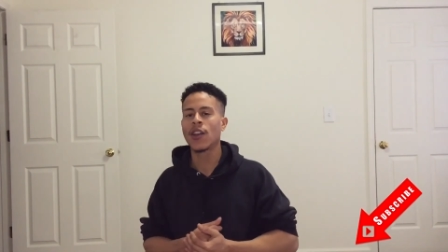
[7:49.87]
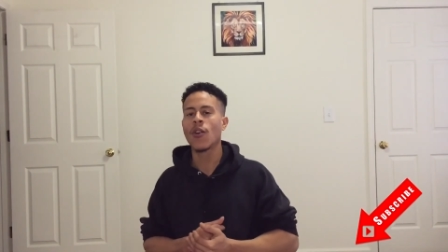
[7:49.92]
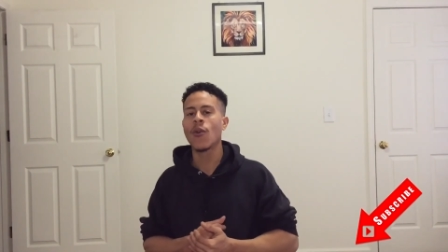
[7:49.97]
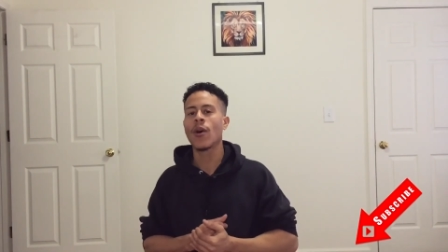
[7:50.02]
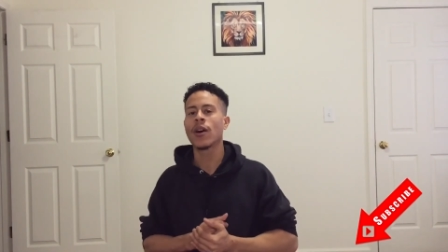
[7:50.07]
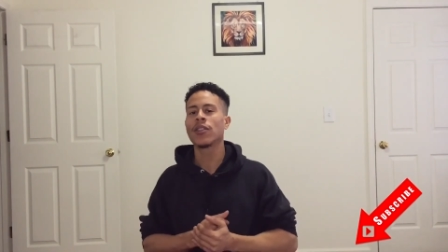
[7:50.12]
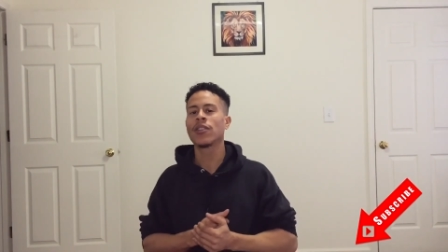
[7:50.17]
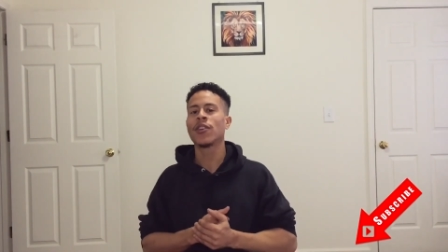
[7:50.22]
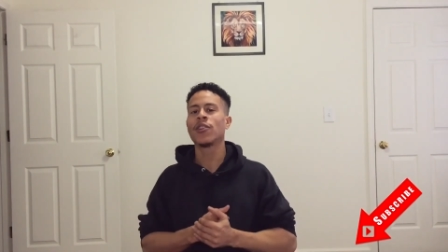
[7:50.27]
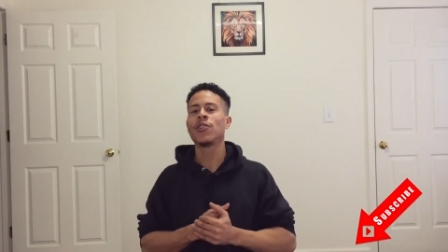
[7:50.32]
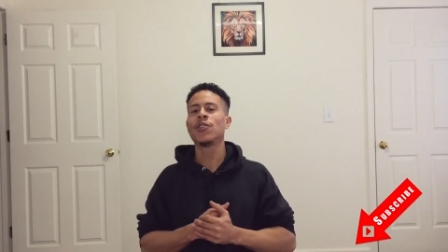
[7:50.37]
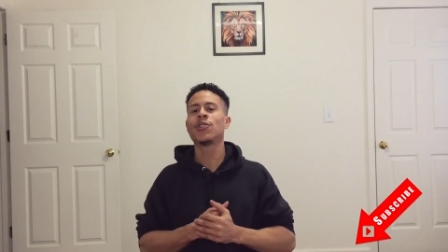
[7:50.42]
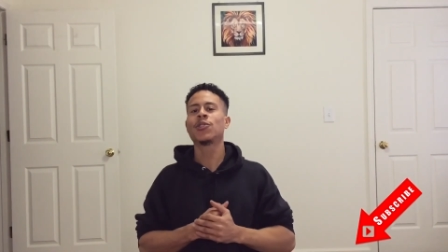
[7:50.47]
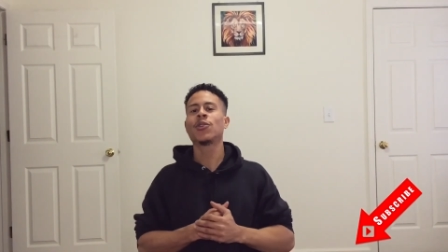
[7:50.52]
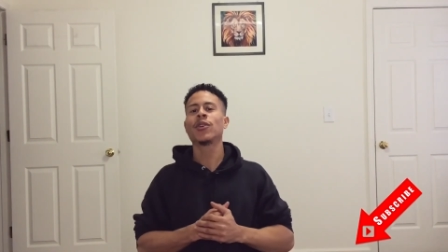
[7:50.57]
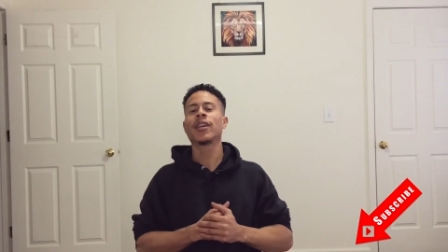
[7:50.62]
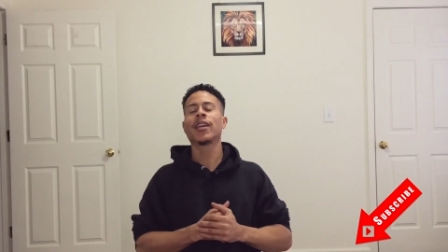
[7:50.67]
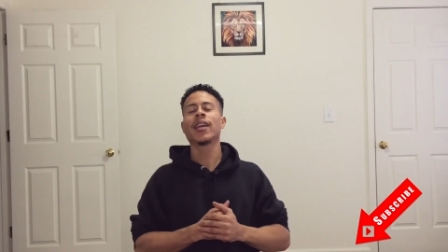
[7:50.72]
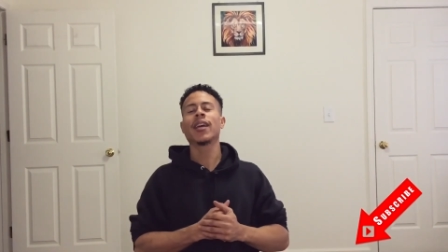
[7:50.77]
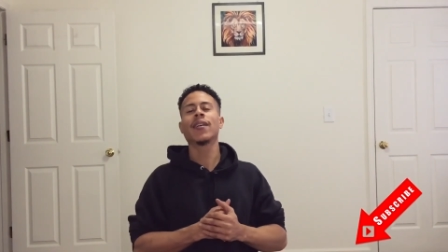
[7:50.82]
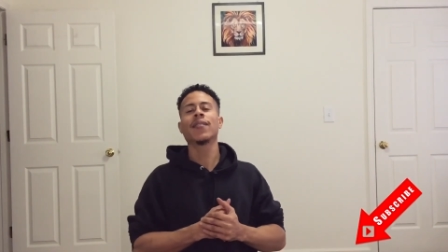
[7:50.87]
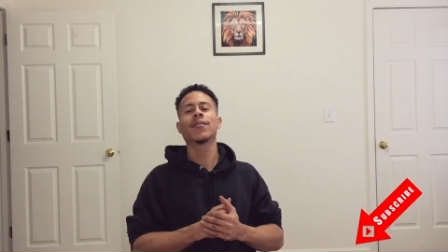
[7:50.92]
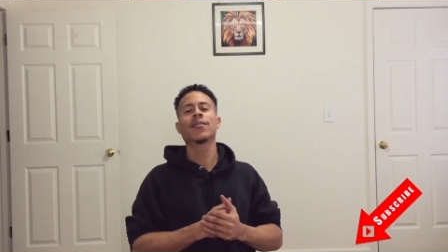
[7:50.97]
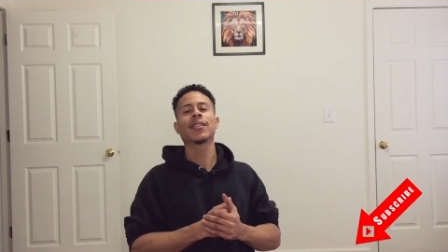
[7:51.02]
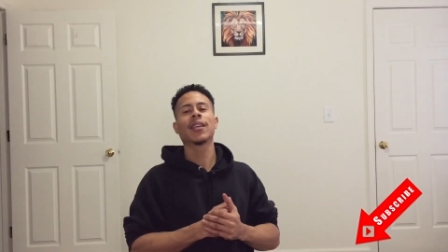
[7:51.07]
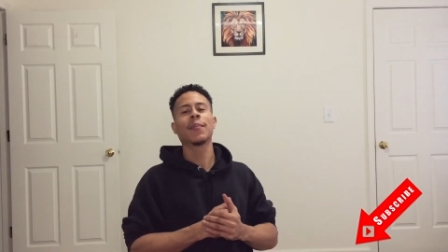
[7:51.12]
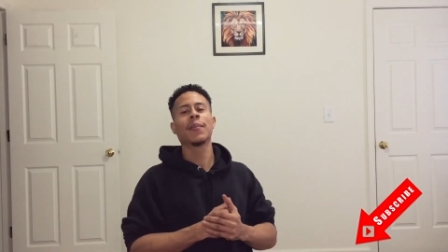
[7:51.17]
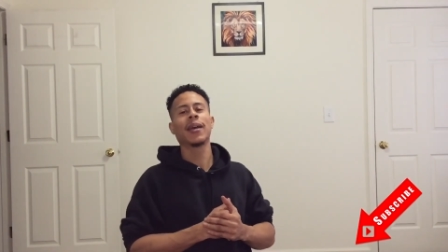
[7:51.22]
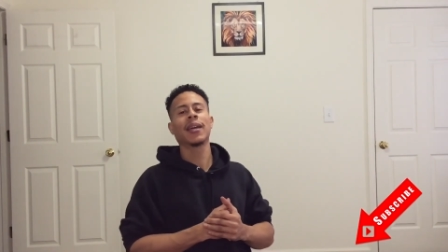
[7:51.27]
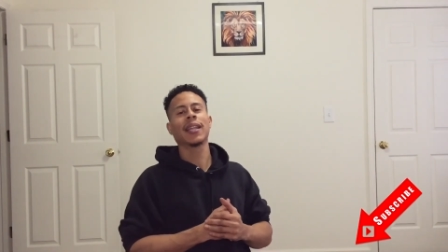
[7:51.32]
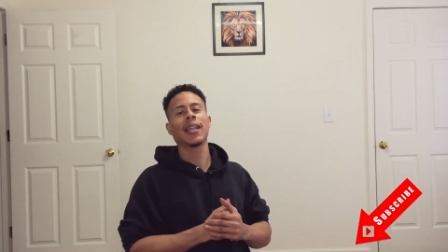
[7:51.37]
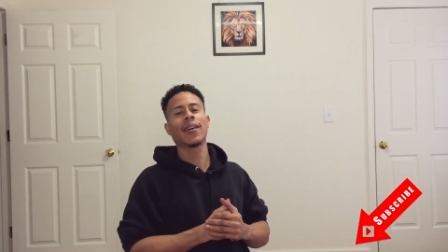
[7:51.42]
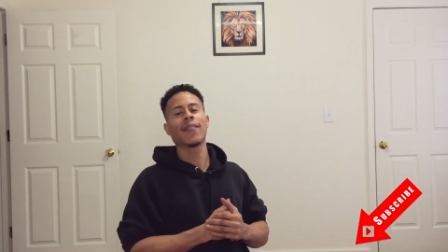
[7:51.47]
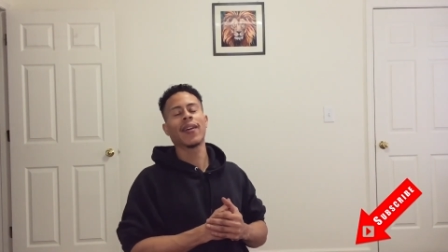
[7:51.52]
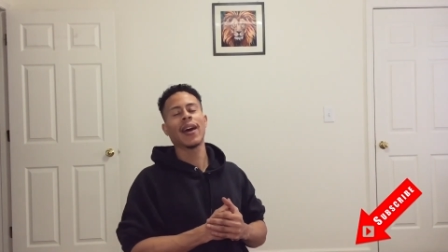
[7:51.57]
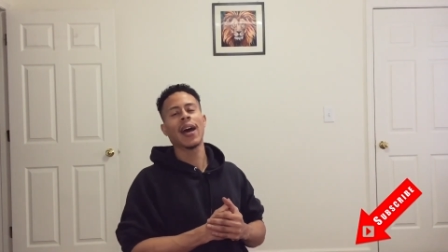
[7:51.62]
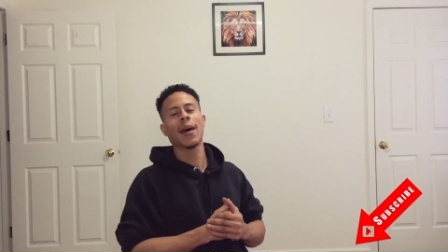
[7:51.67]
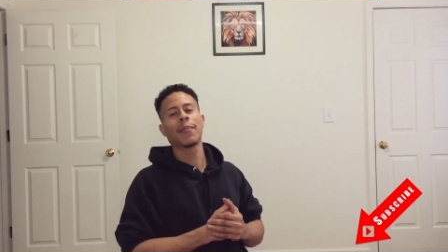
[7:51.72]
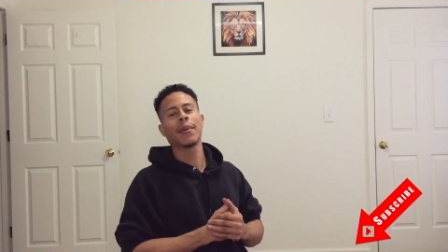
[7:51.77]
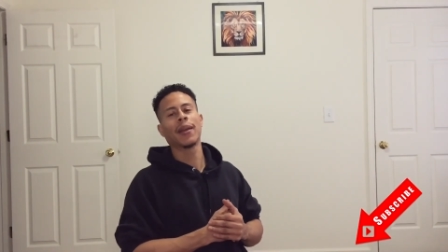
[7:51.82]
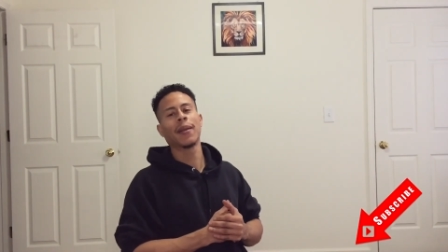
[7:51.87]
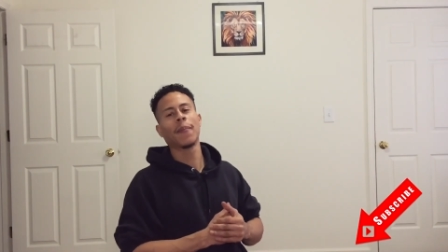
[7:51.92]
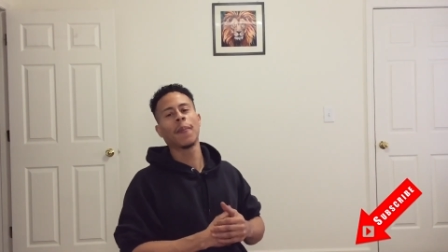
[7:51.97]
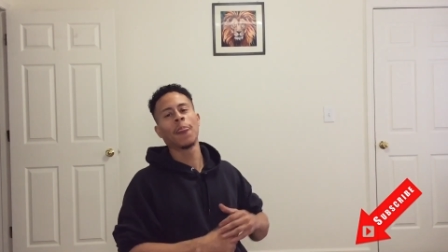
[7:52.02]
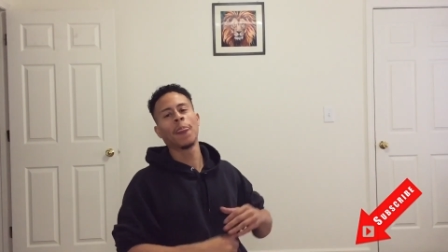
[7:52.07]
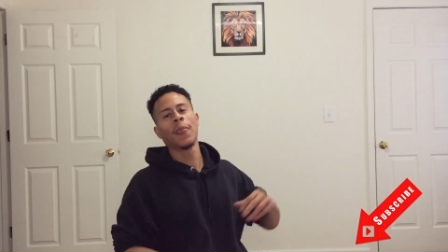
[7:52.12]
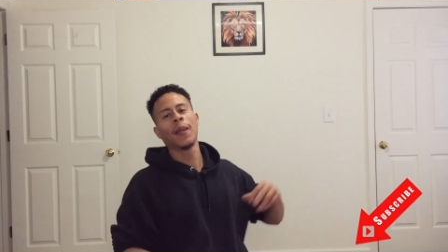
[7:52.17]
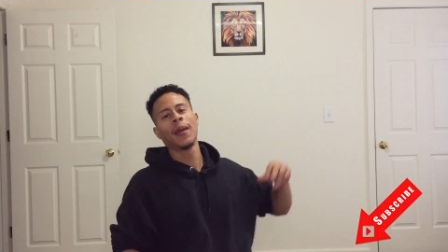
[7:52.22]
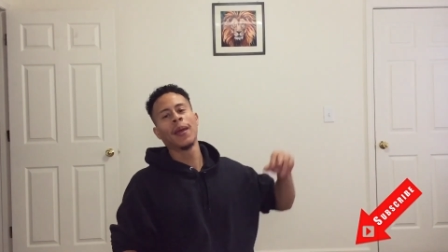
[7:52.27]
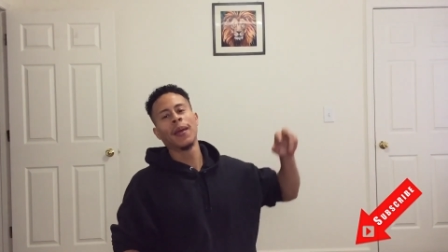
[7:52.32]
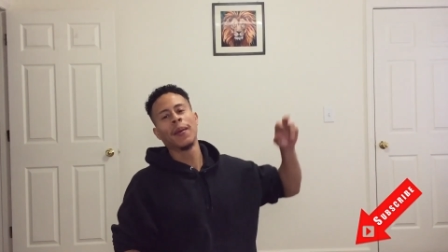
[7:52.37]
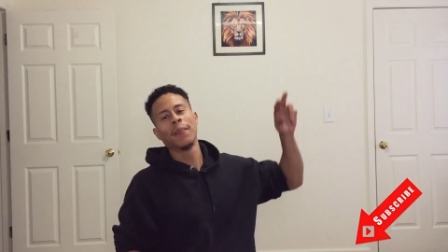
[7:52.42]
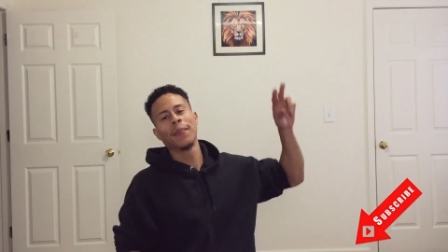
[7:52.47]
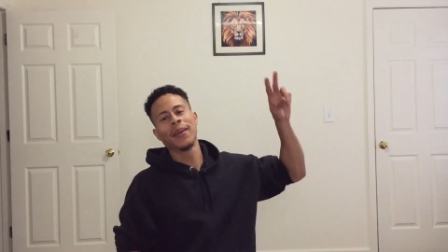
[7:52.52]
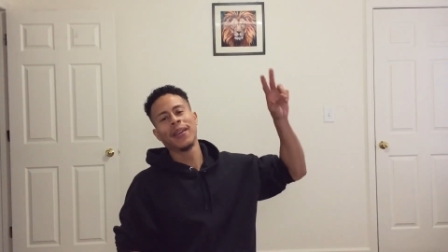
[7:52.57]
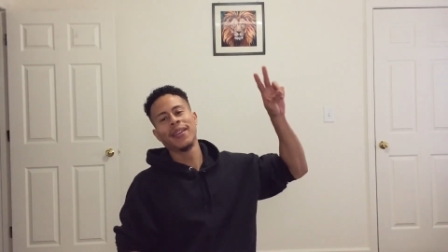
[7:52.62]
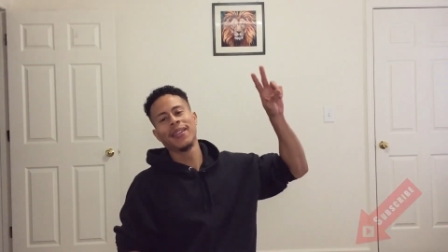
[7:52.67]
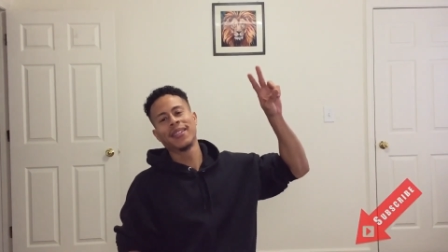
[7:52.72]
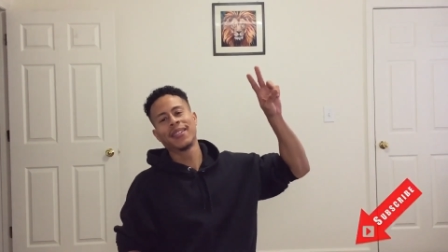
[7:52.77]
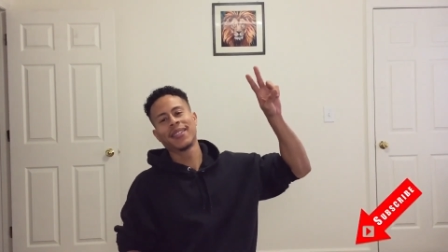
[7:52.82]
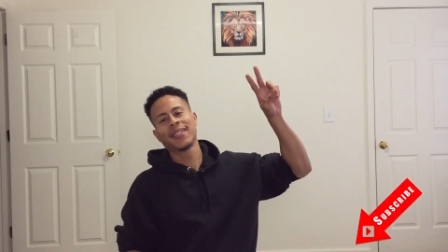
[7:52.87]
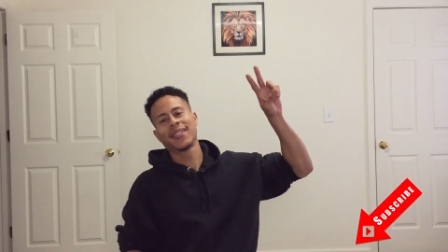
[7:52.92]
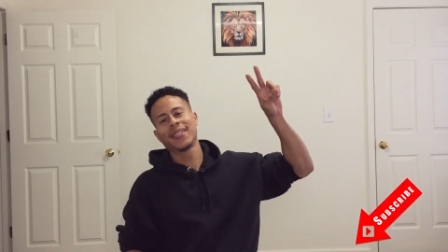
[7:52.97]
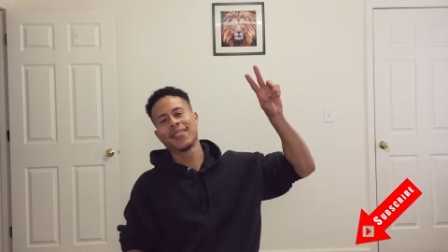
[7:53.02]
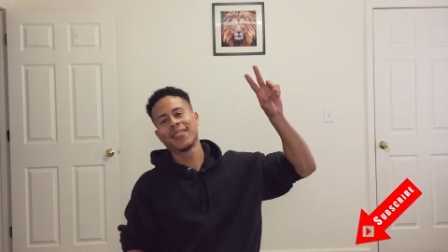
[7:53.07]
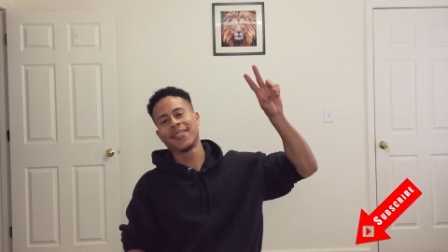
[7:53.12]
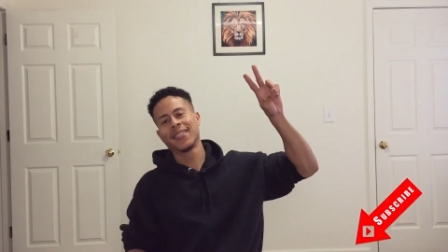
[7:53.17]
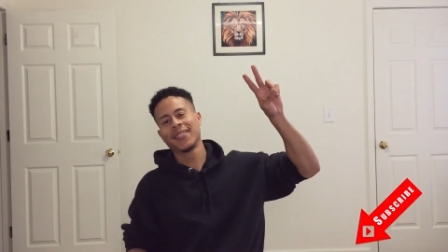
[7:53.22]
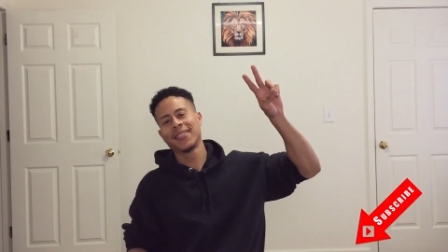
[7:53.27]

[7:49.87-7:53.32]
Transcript: go out there and use your gifts and make life happen. Peace.